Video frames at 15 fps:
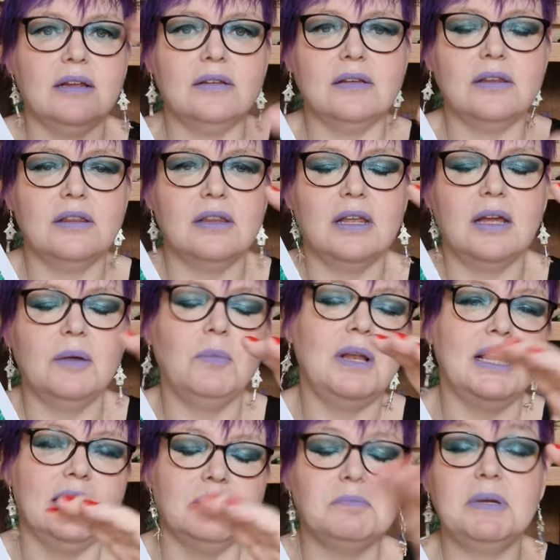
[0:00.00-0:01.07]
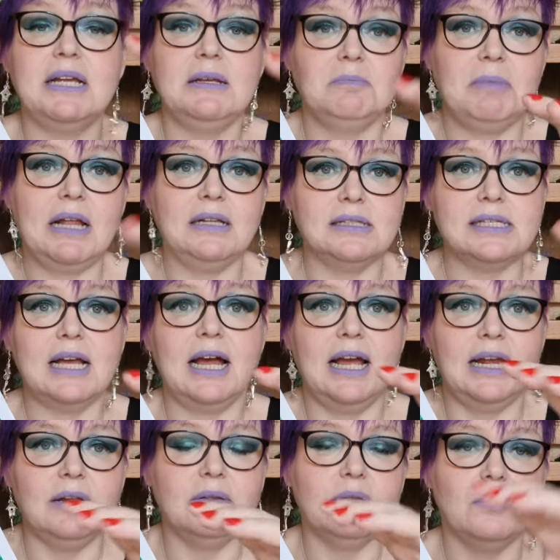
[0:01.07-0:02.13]
and well, it'll be
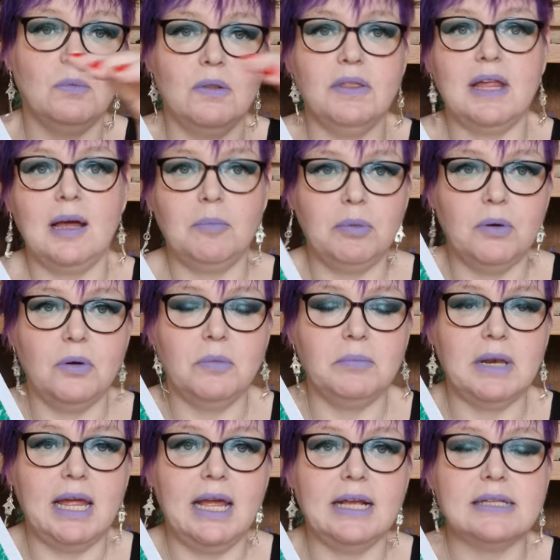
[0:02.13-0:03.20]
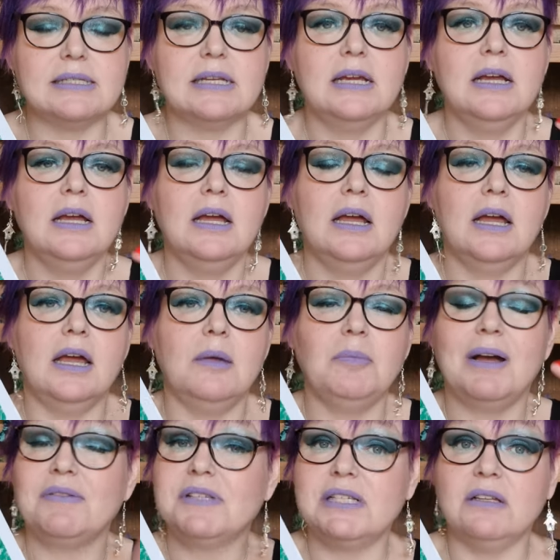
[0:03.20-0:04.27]
Beltane, the one that I put up next.
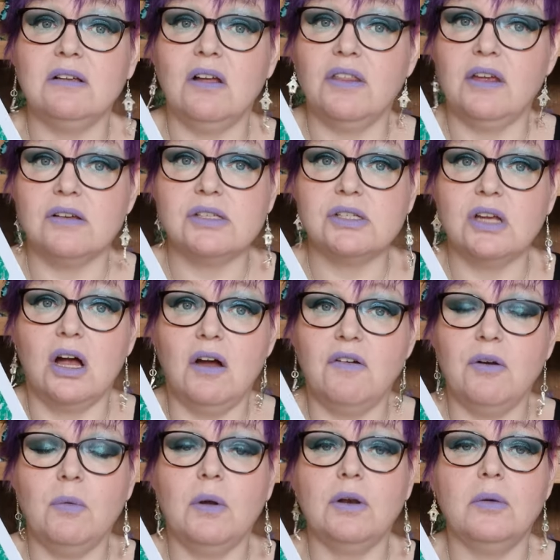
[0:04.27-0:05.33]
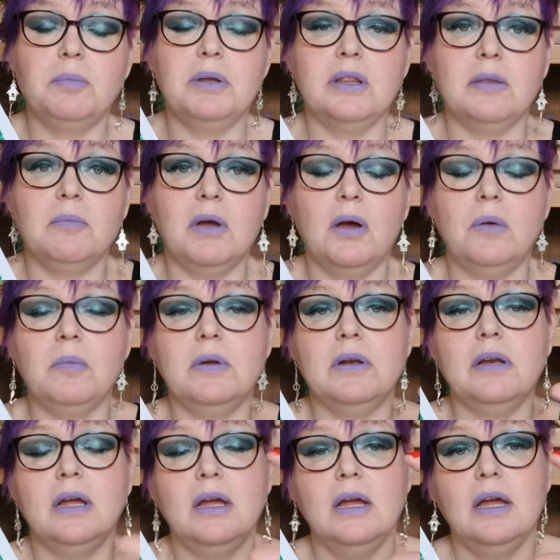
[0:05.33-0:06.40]
But I've still got the Ostara one up at the
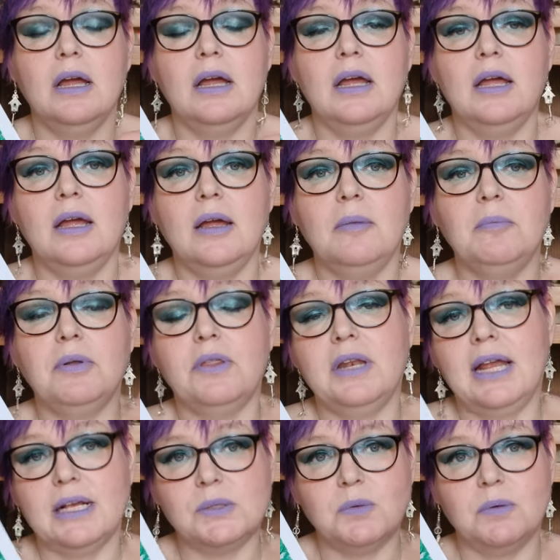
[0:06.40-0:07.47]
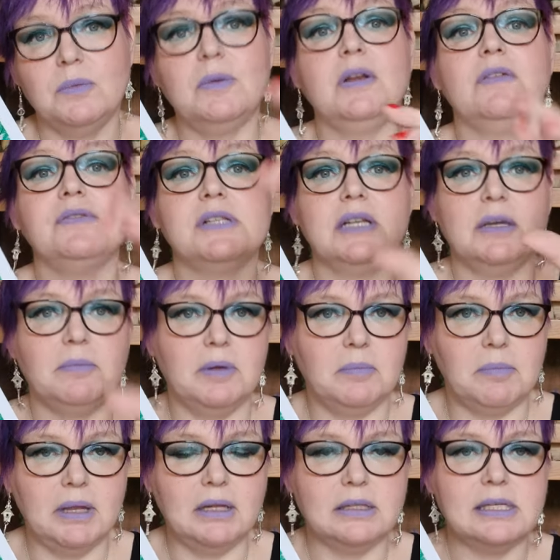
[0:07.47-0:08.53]
moment. But the next one will obviously be
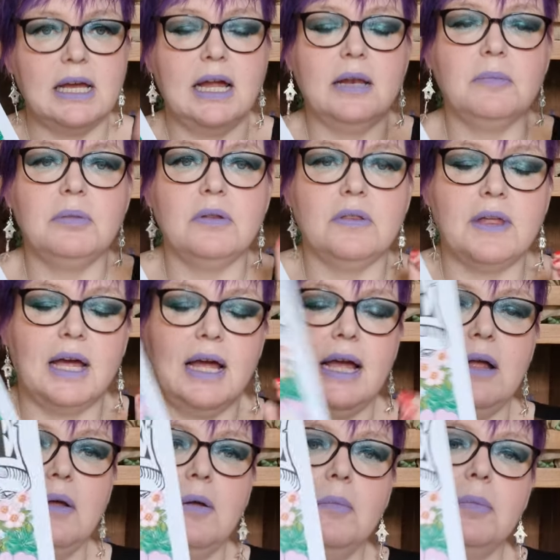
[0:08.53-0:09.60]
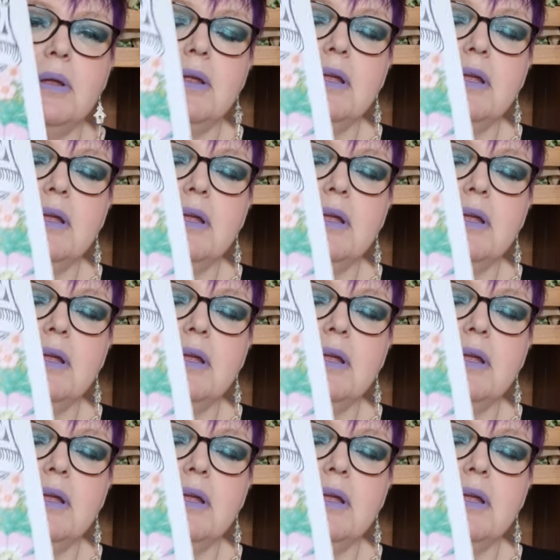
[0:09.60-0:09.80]
Beltane. I put that out.